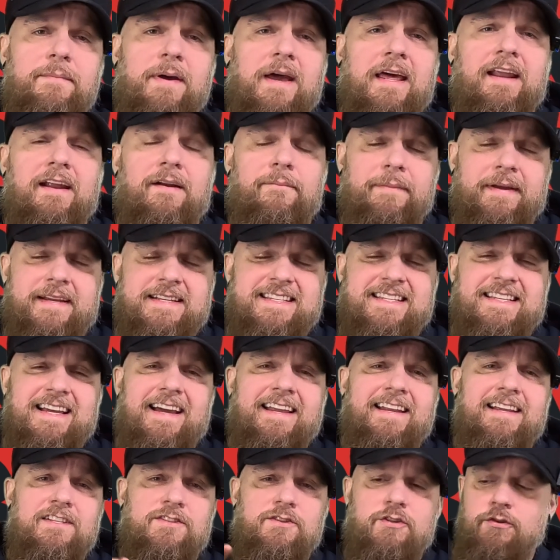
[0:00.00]
and I'm
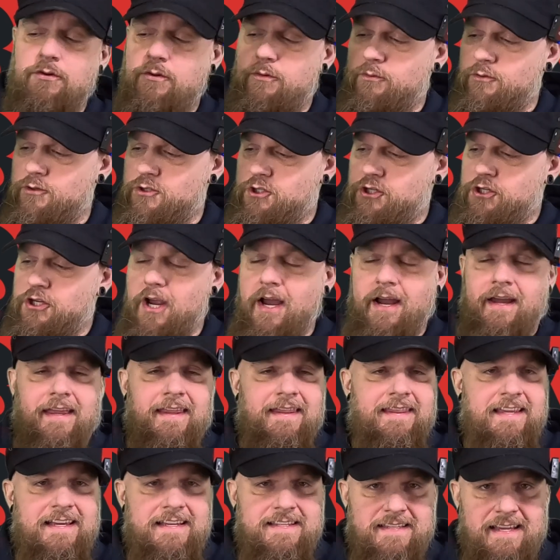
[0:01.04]
excited to check
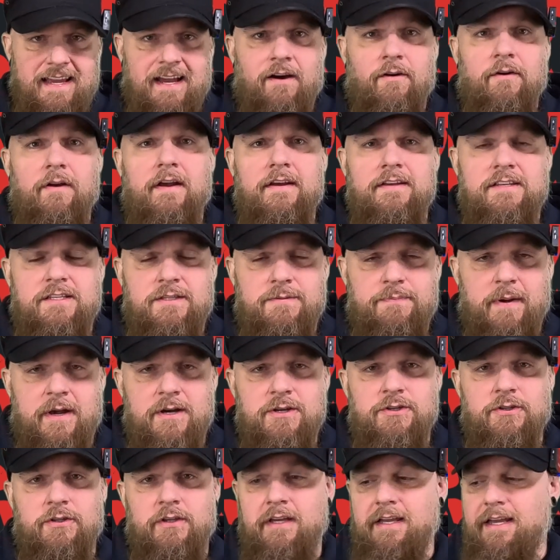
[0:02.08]
this out
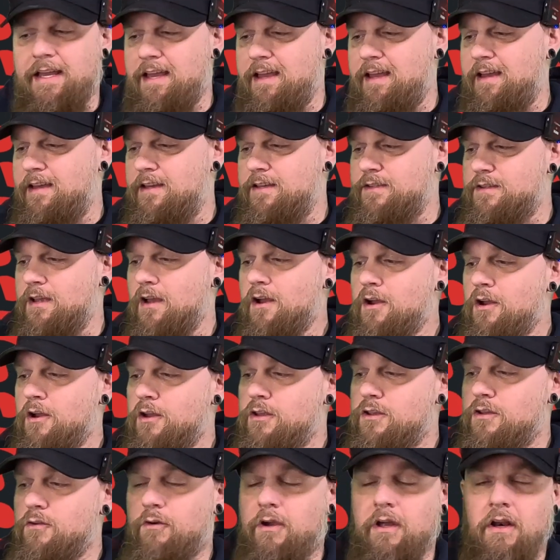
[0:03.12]
especially, is
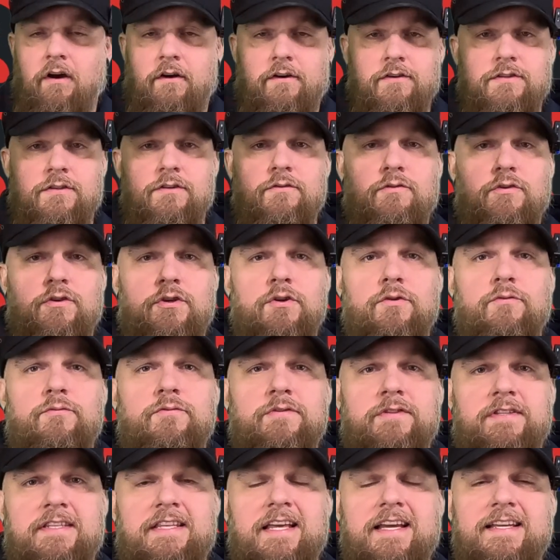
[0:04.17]
you can also
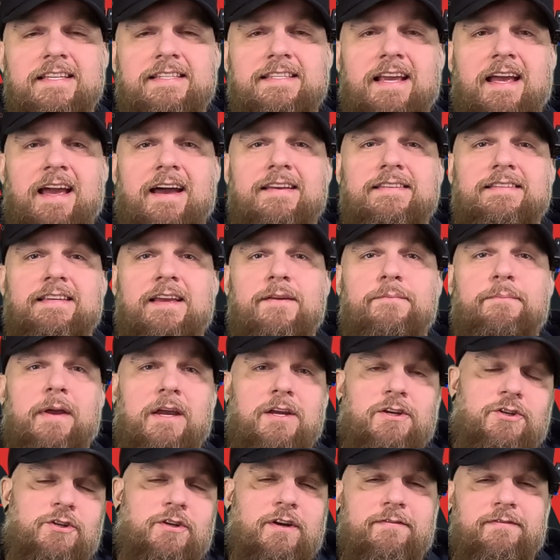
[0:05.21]
use this as a
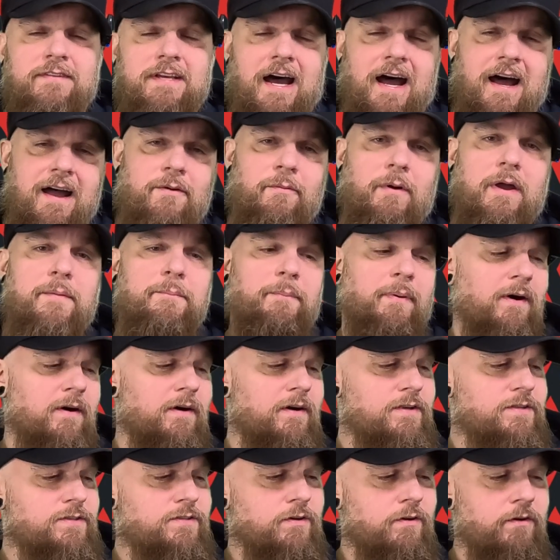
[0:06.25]
makeshift highway
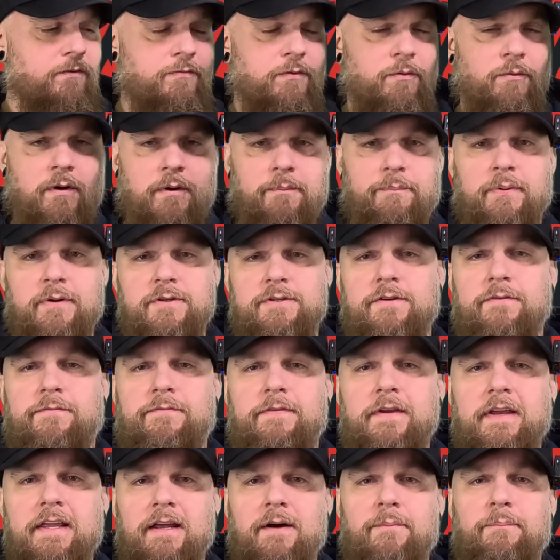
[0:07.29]
bar. So if you want to put your
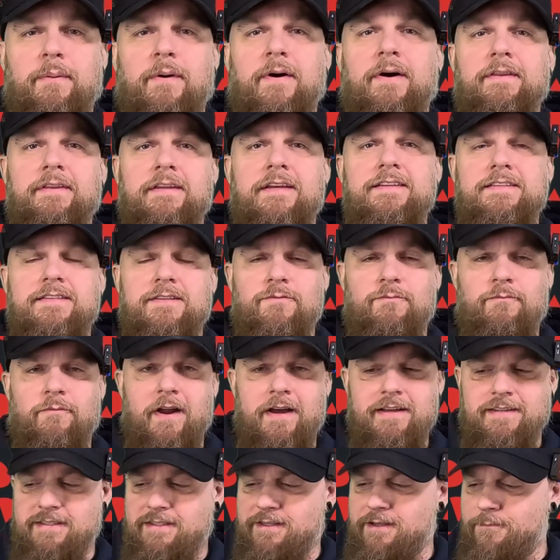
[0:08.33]
feet up on this and
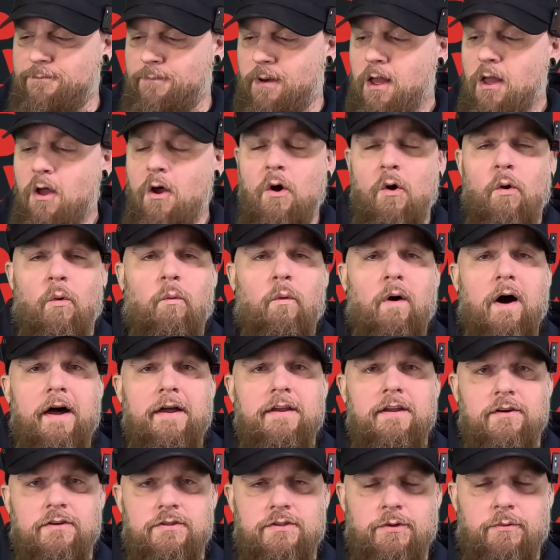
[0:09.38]
rest them while
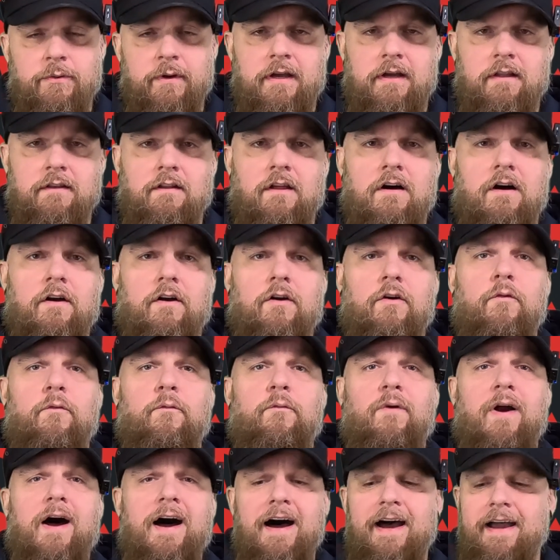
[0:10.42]
you're doing a longer
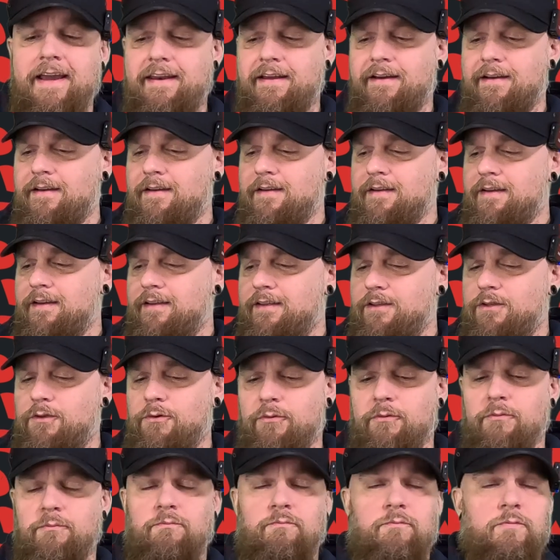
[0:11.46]
ride,
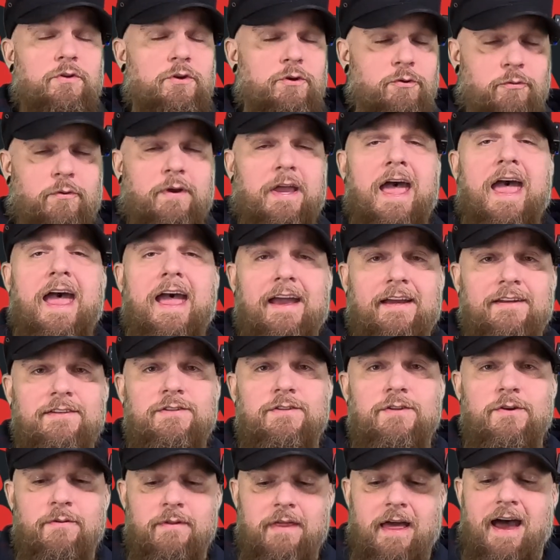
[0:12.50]
you can
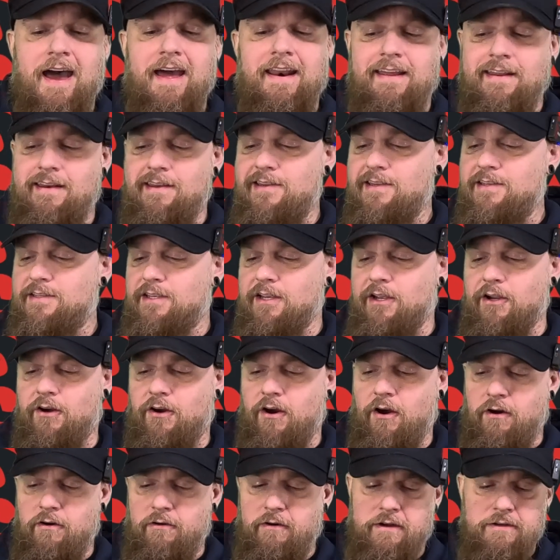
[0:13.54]
do that. It is
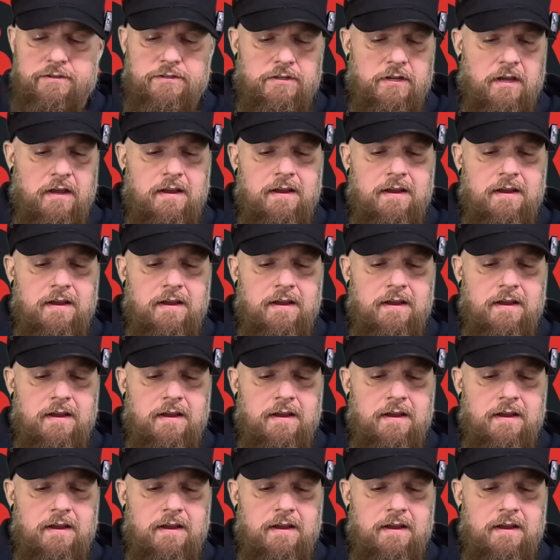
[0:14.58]
encouraged.